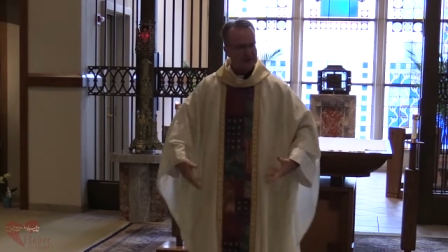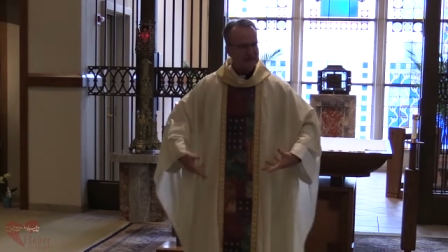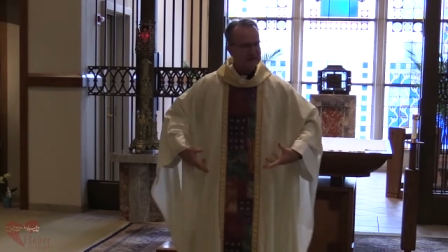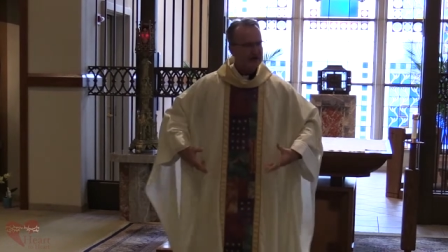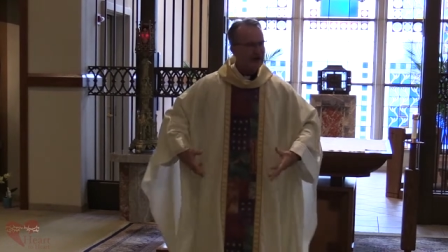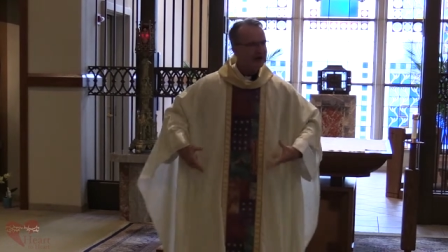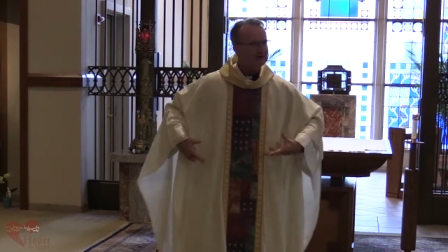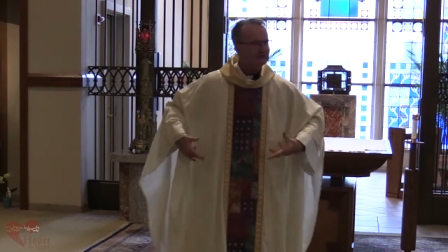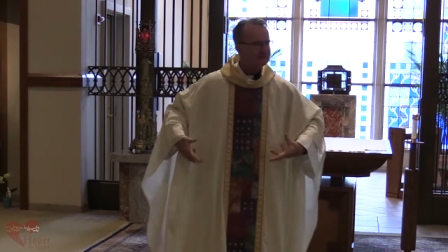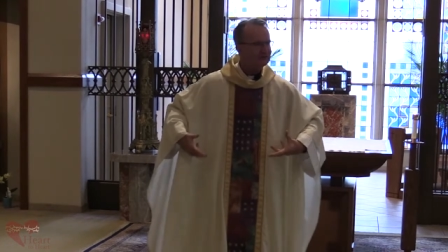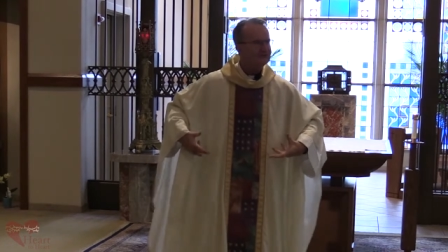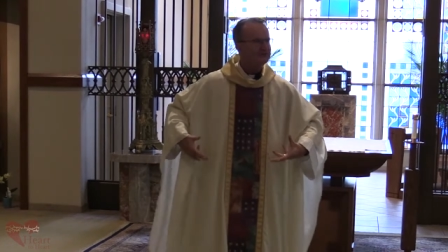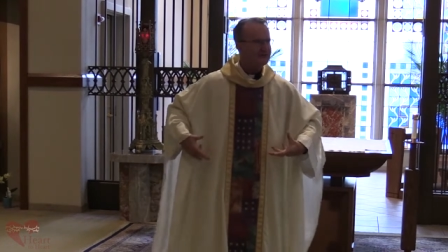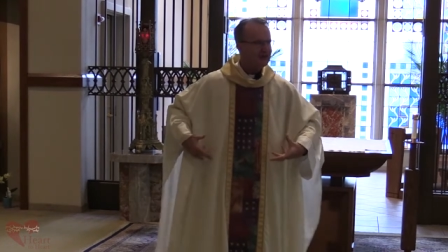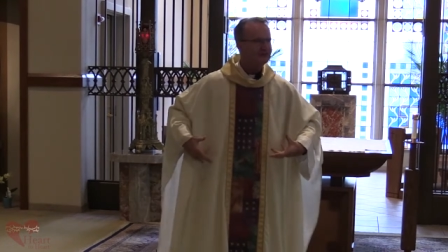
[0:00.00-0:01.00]
as God's
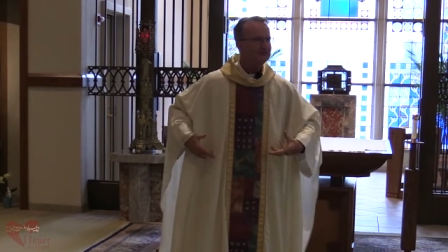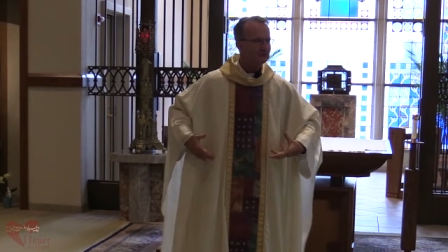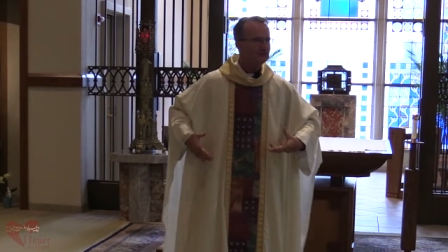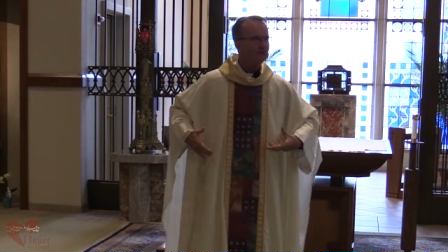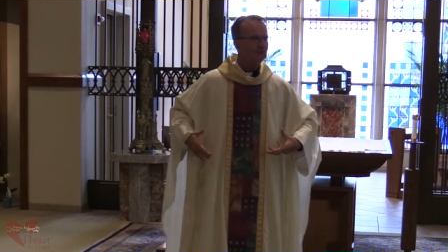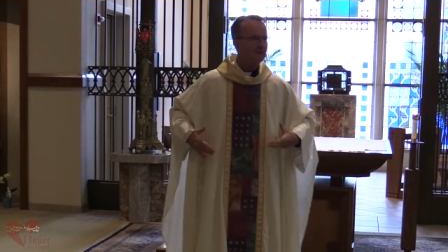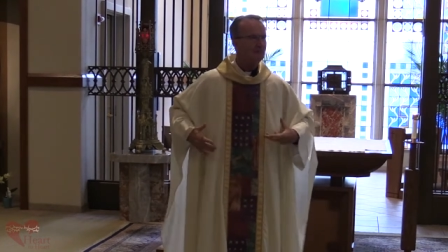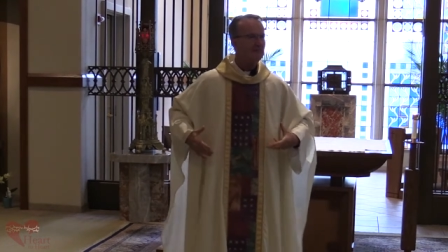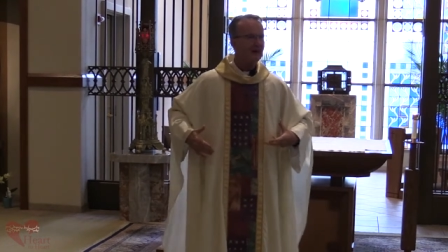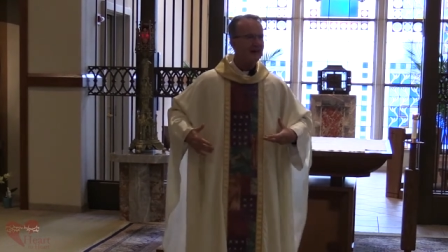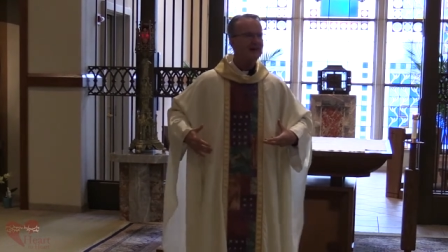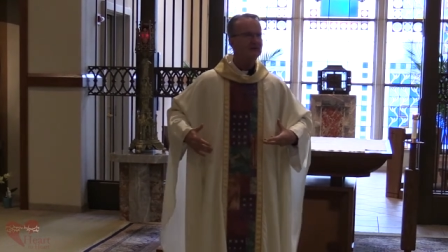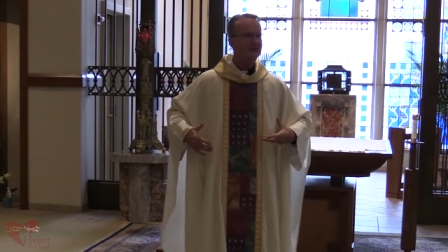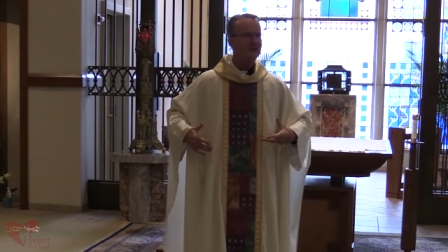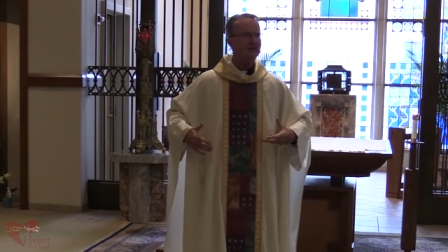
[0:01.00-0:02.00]
gentle
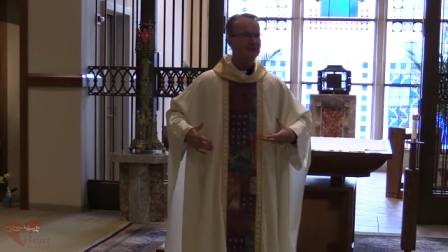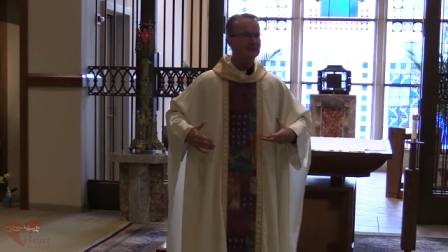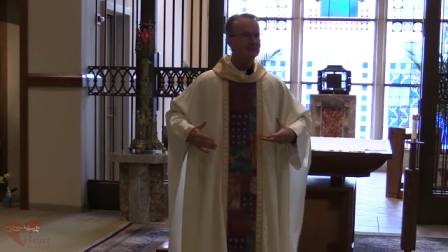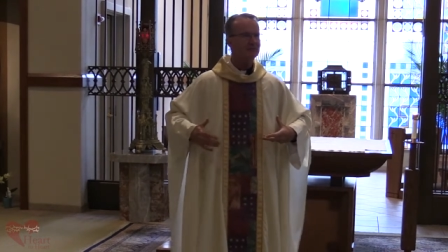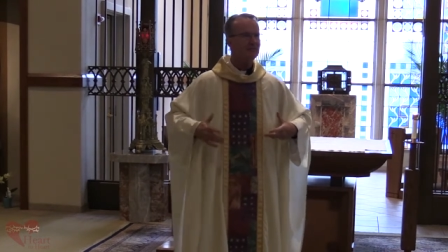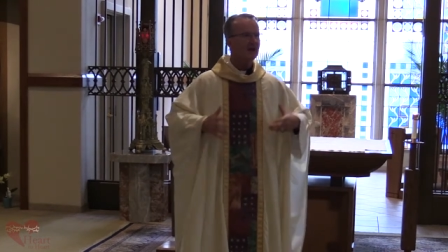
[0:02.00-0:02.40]
reminder